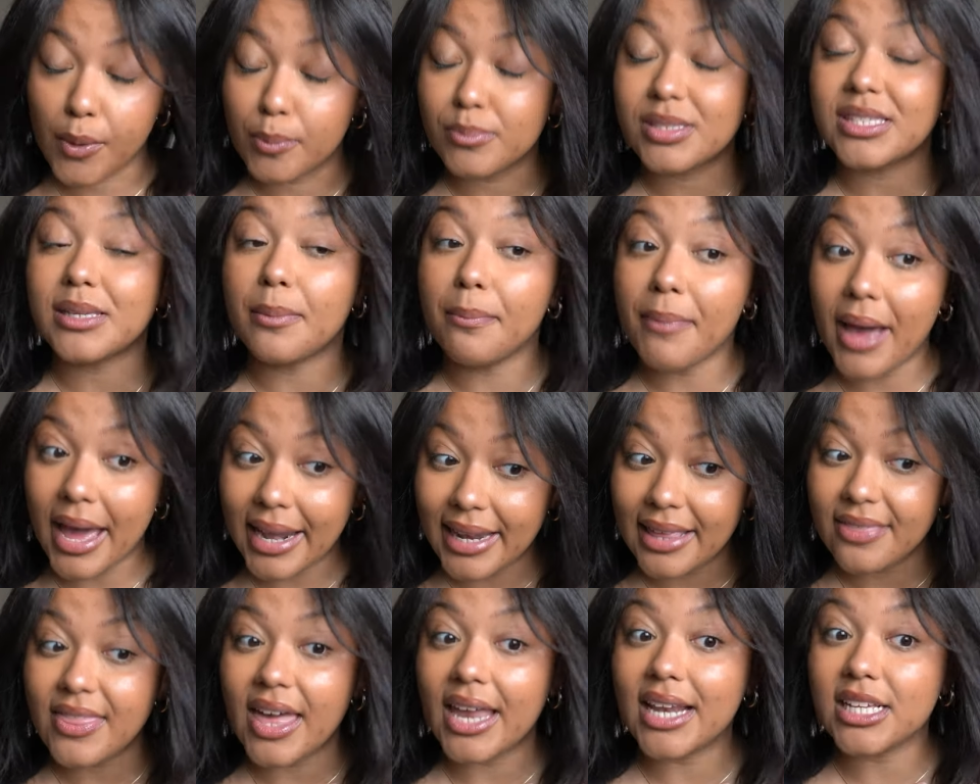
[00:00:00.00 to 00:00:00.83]
From
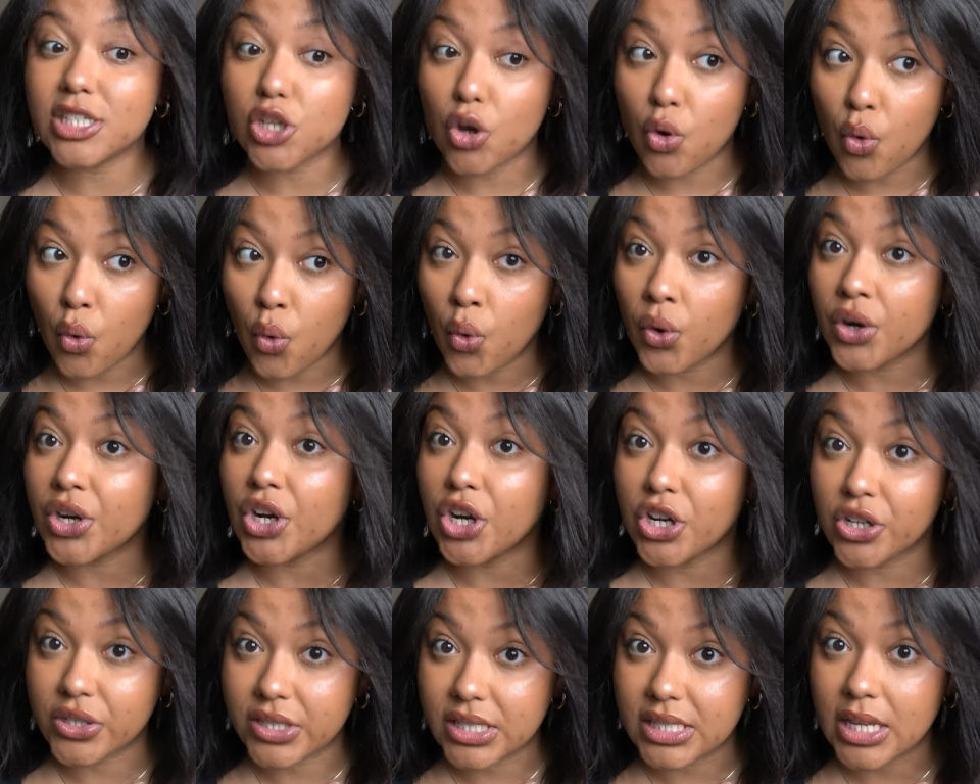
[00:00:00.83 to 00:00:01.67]
somebody that is a hoarder
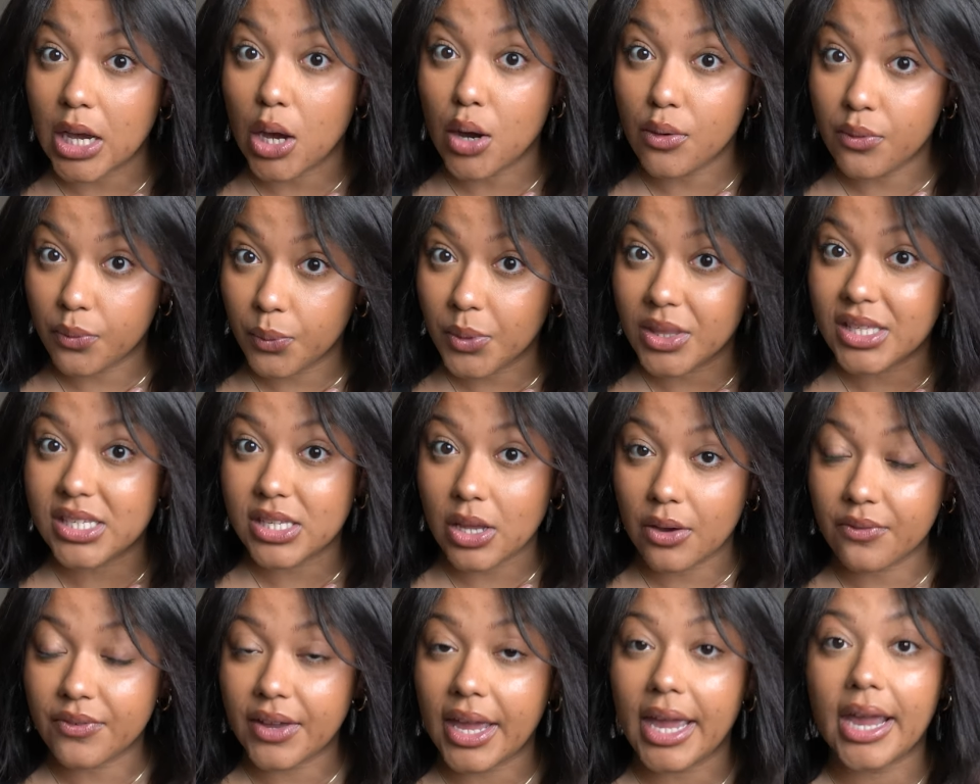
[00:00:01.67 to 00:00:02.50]
herself with
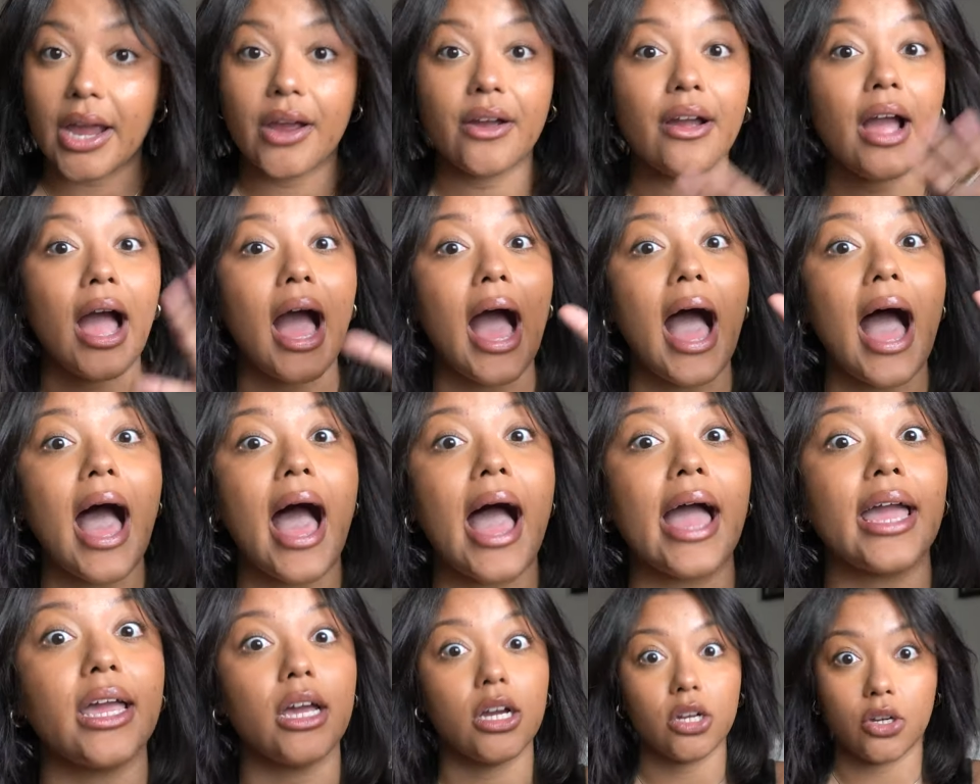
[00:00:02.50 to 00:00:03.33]
self-care,
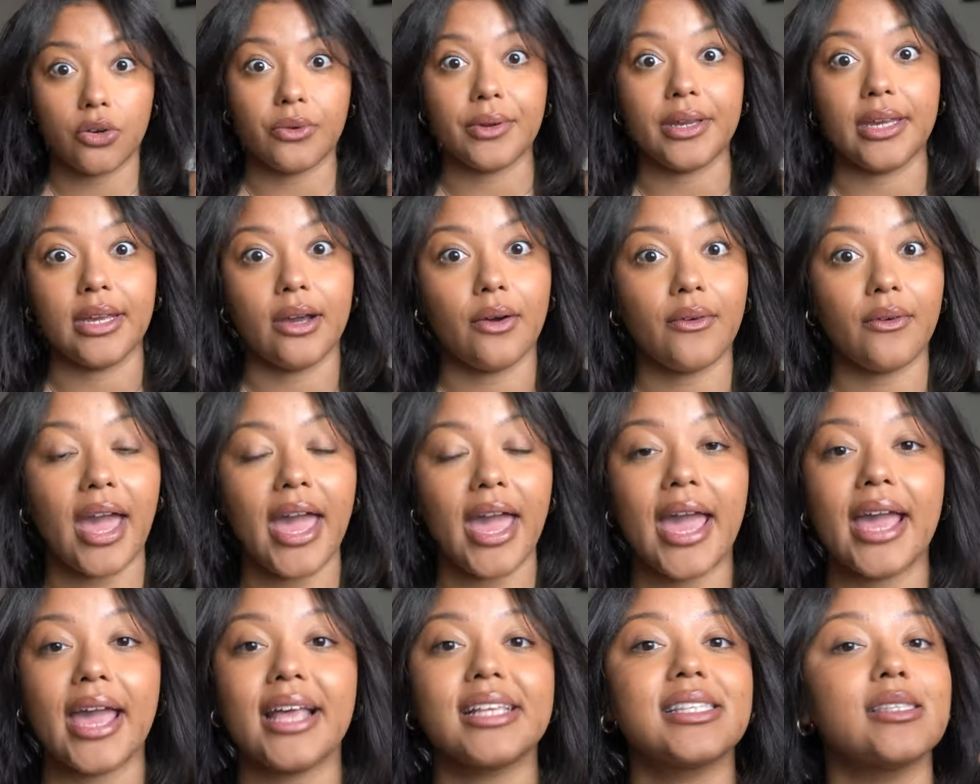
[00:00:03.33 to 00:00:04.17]
I agree,
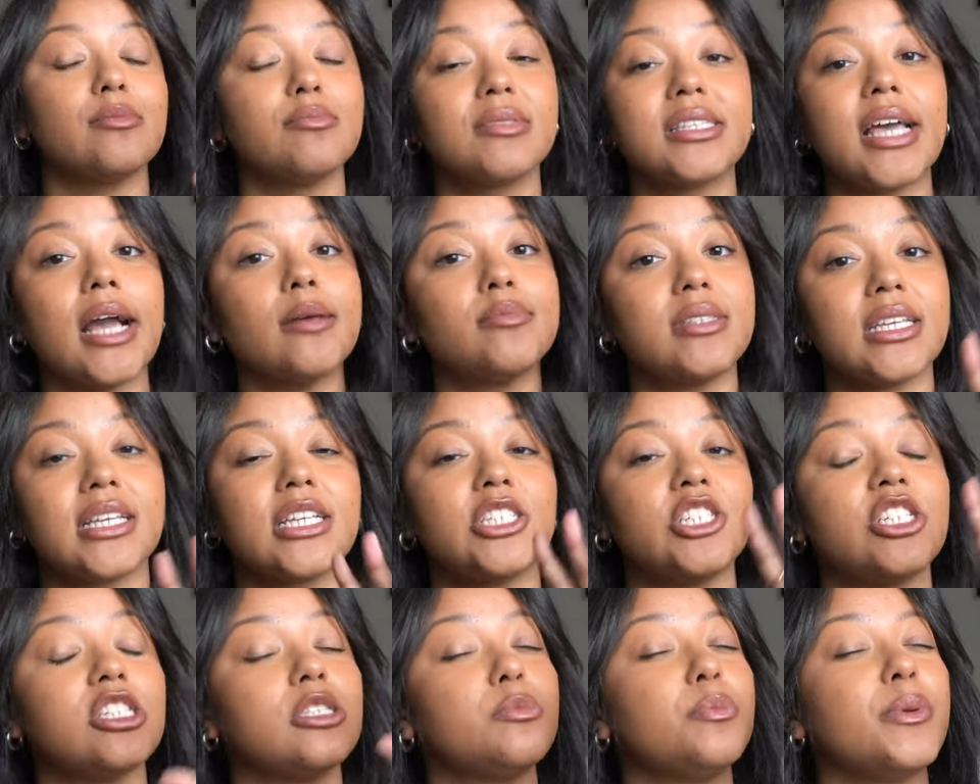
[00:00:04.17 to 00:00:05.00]
okay? Sometimes it could
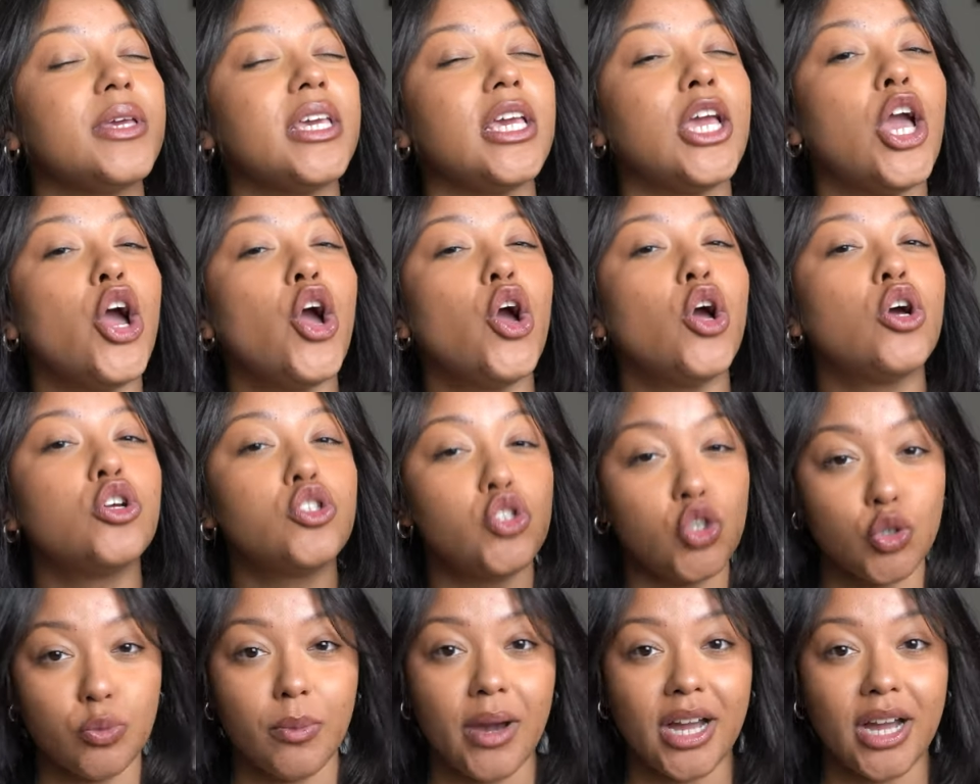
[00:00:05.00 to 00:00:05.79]
just be too